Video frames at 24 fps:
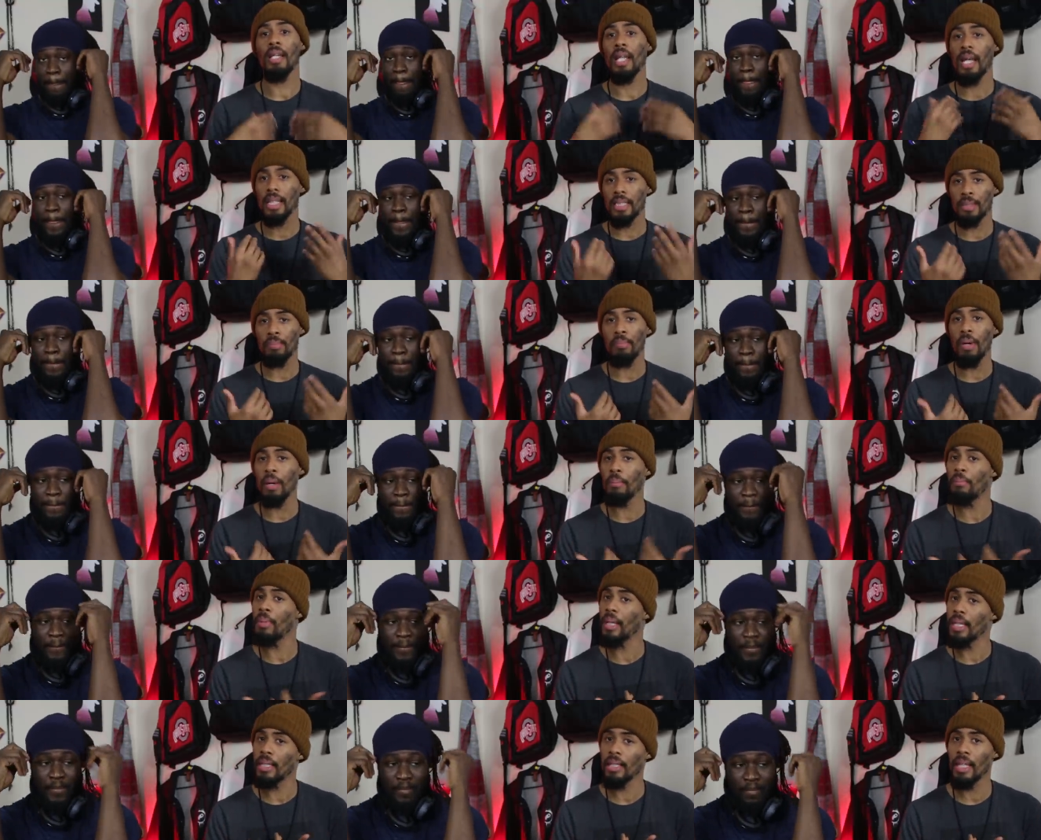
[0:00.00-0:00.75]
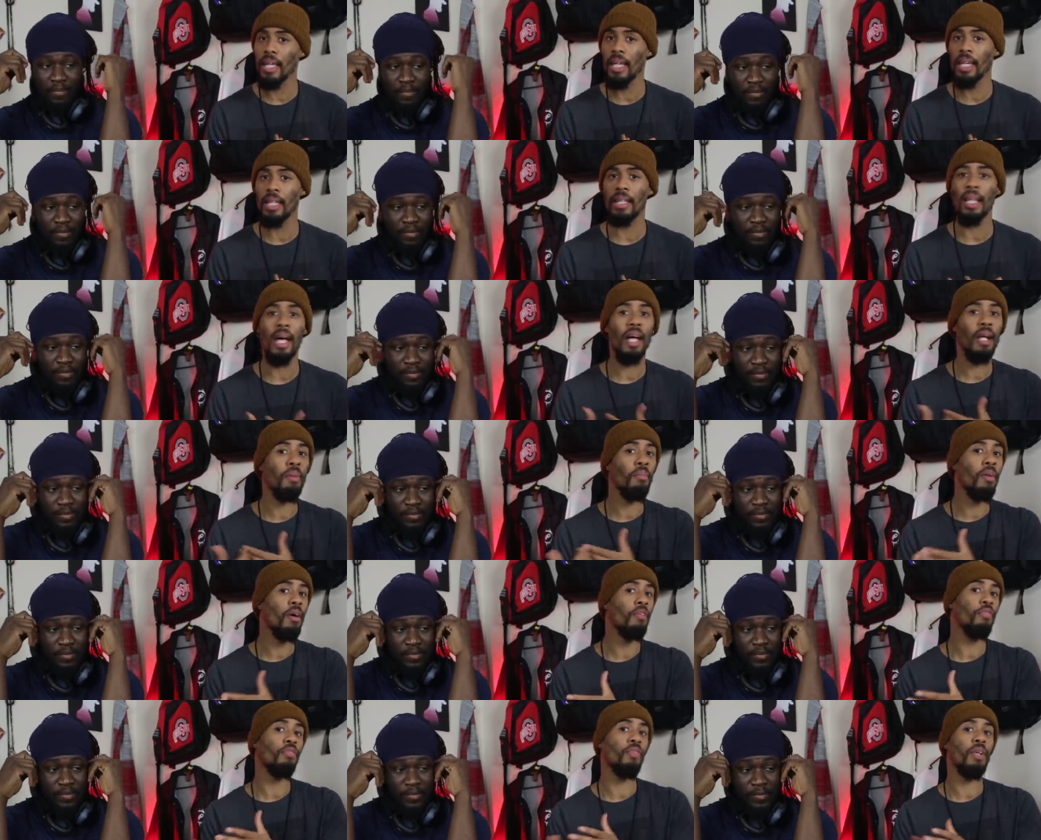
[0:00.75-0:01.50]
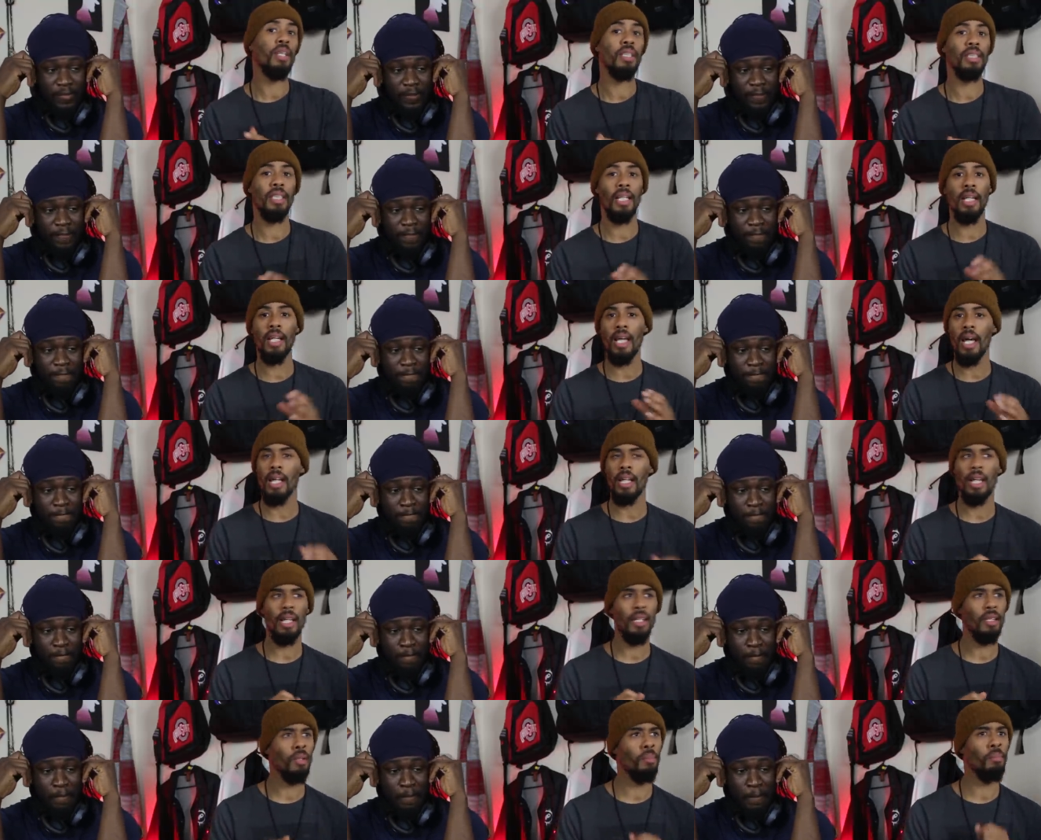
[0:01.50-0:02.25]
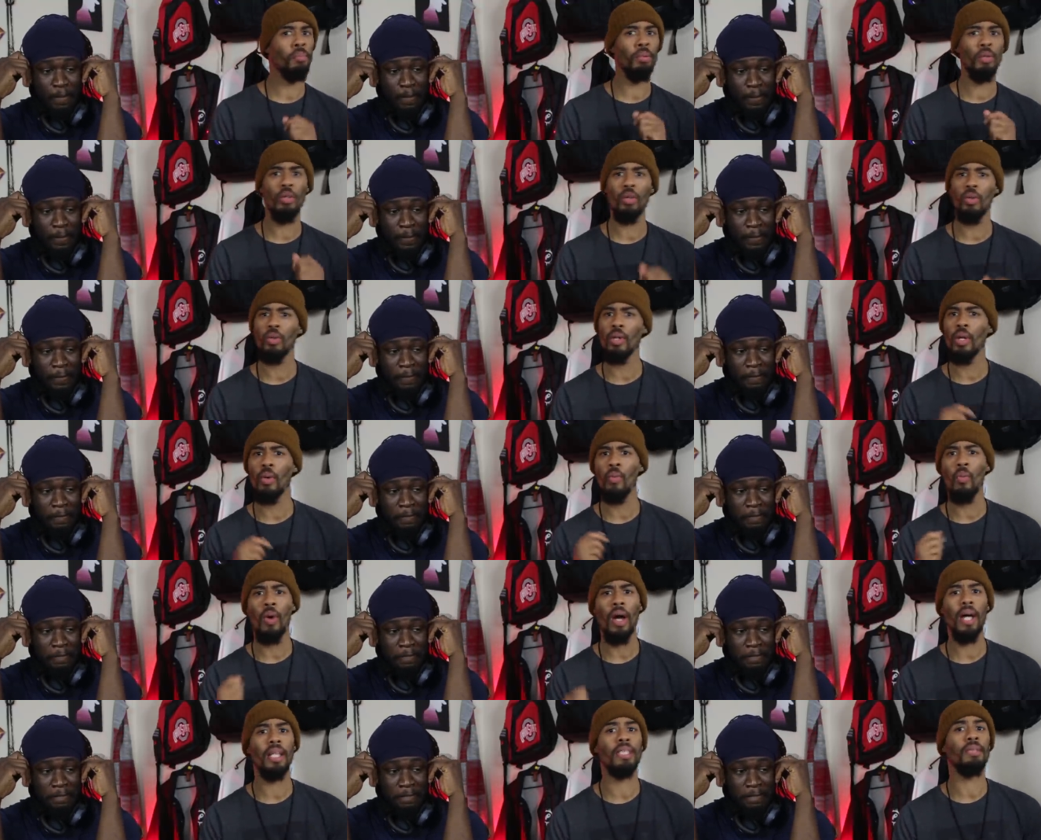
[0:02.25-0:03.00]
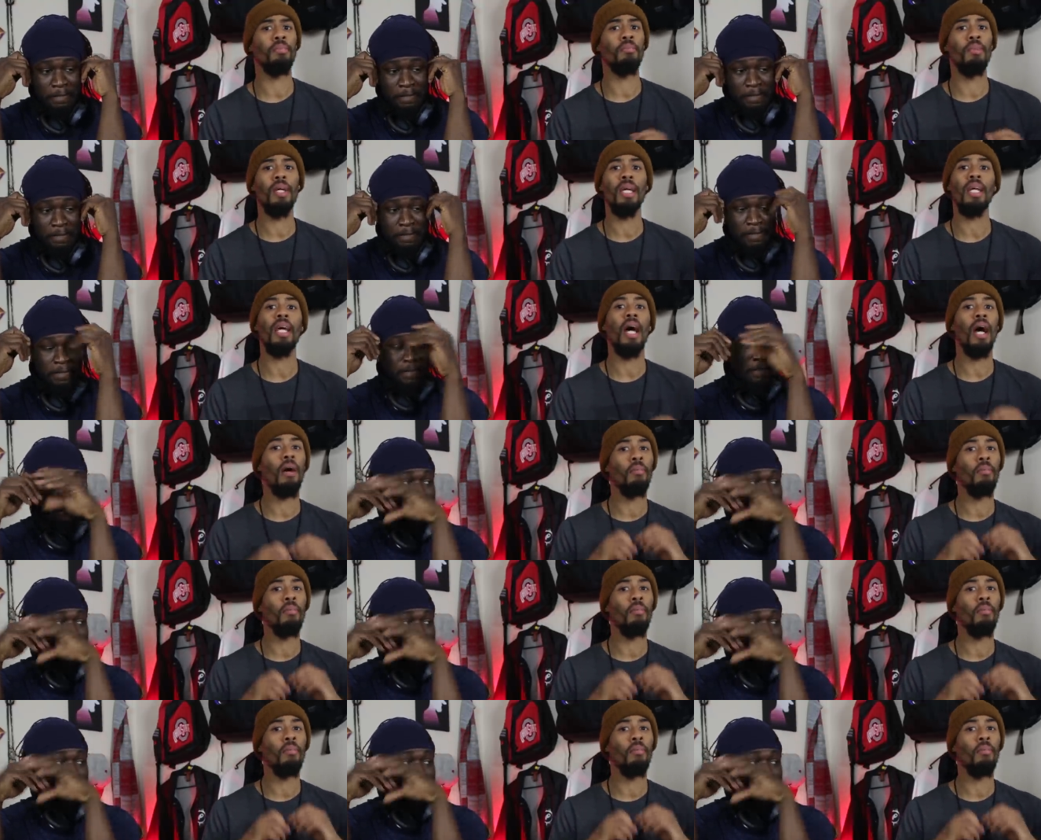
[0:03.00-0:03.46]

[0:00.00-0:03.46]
Speaker 1: That's my big thing. A lot of my friends, they got like the blue, the whites. Me,